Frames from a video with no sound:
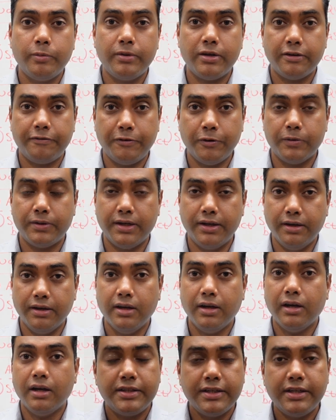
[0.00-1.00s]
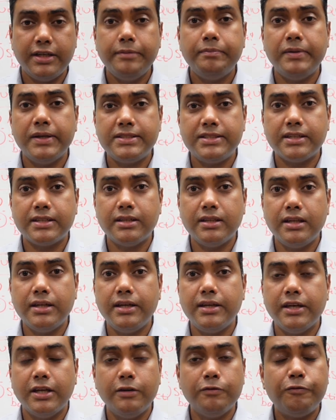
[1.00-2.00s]
be refuted. Theory
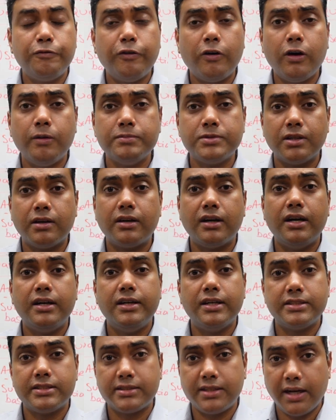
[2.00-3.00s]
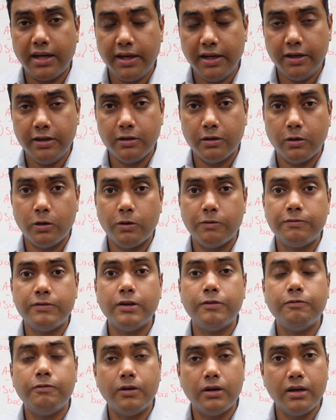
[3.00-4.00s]
basically informs our understanding of
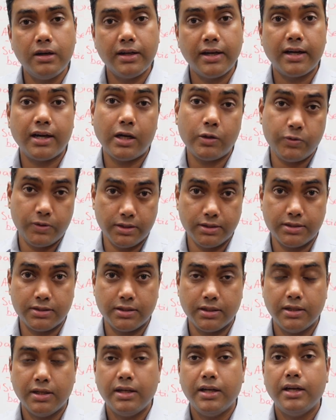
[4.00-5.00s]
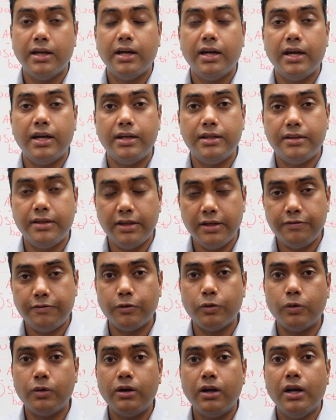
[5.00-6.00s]
the world around us. And
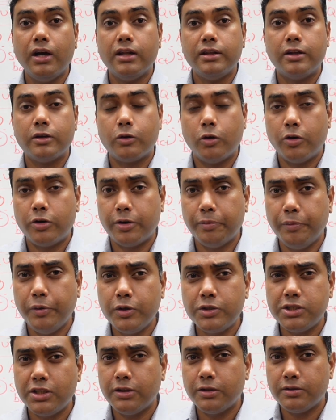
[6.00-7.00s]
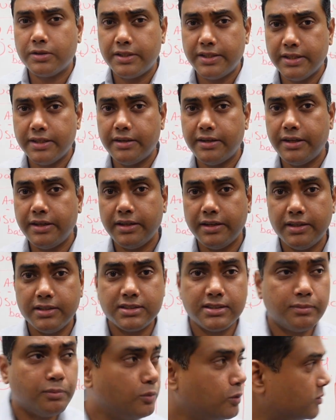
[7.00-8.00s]
therefore, the contribution to theory is
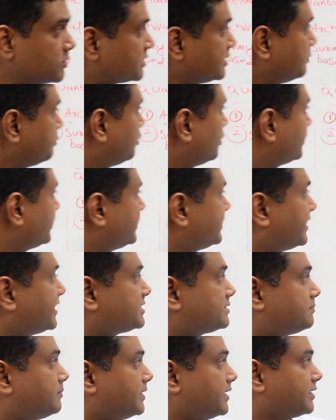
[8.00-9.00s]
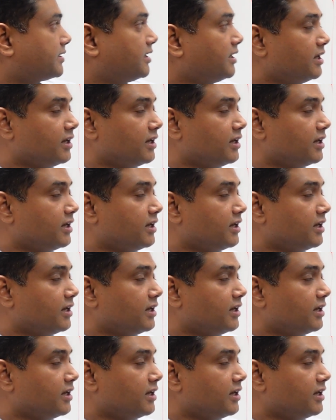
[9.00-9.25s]
the most important aspect.